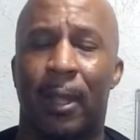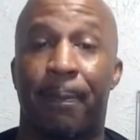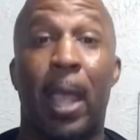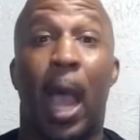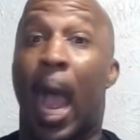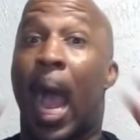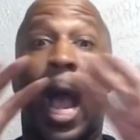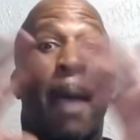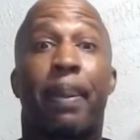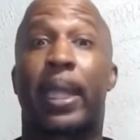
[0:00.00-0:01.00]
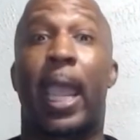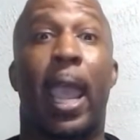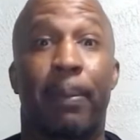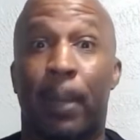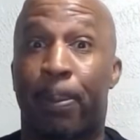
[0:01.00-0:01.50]
Now, I
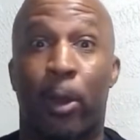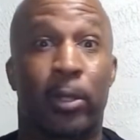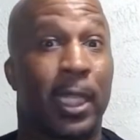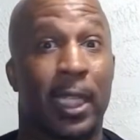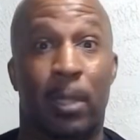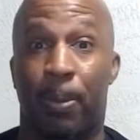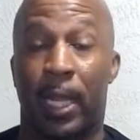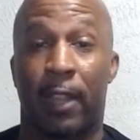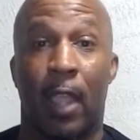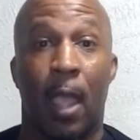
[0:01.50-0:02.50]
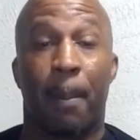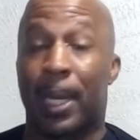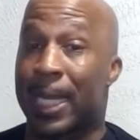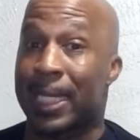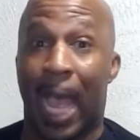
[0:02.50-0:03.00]
became the person of disbelief
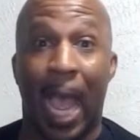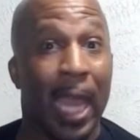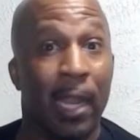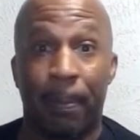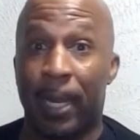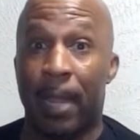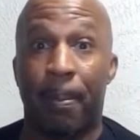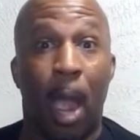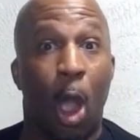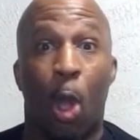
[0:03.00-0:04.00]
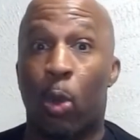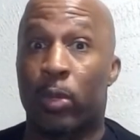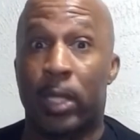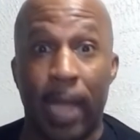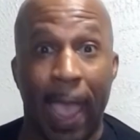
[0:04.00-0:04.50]
because I didn't believe my
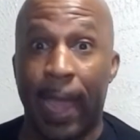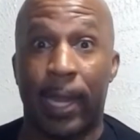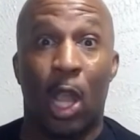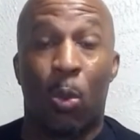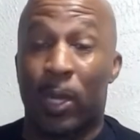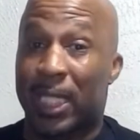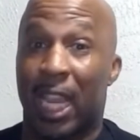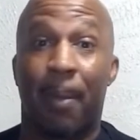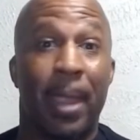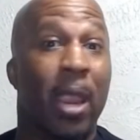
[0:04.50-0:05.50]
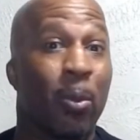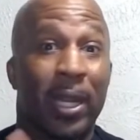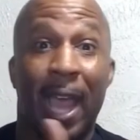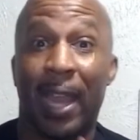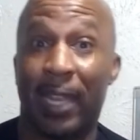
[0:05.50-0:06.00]
own daddy would tell me he would
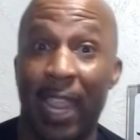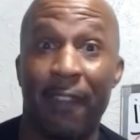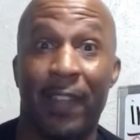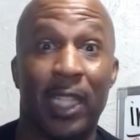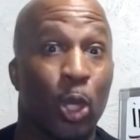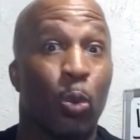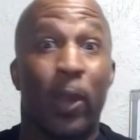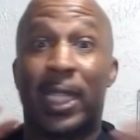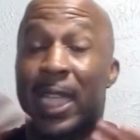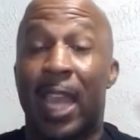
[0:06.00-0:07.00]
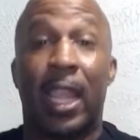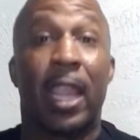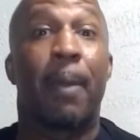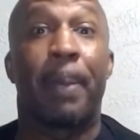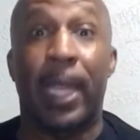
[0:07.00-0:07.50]
not leave and 2 weeks later
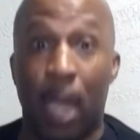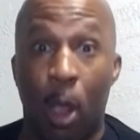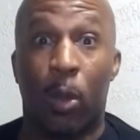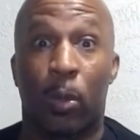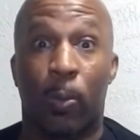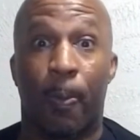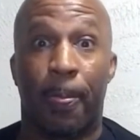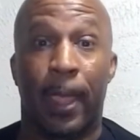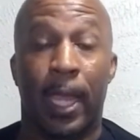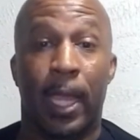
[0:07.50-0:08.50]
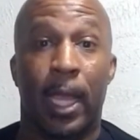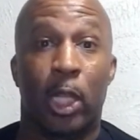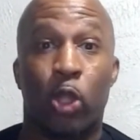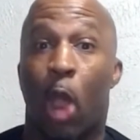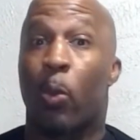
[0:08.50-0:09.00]
he'll be gone.
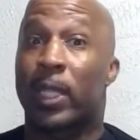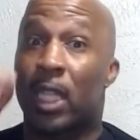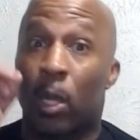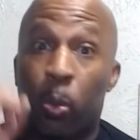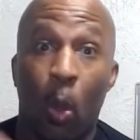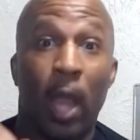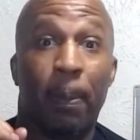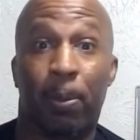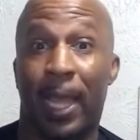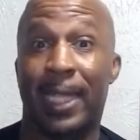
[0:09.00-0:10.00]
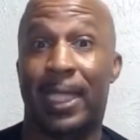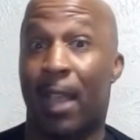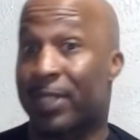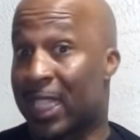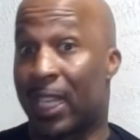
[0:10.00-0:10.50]
So I went to the one place that
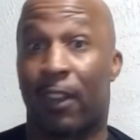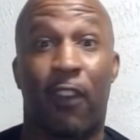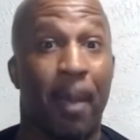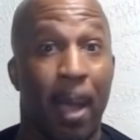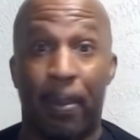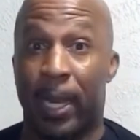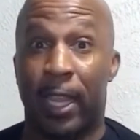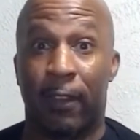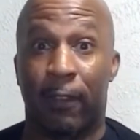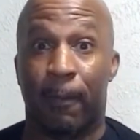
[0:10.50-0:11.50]
would solidify my belief.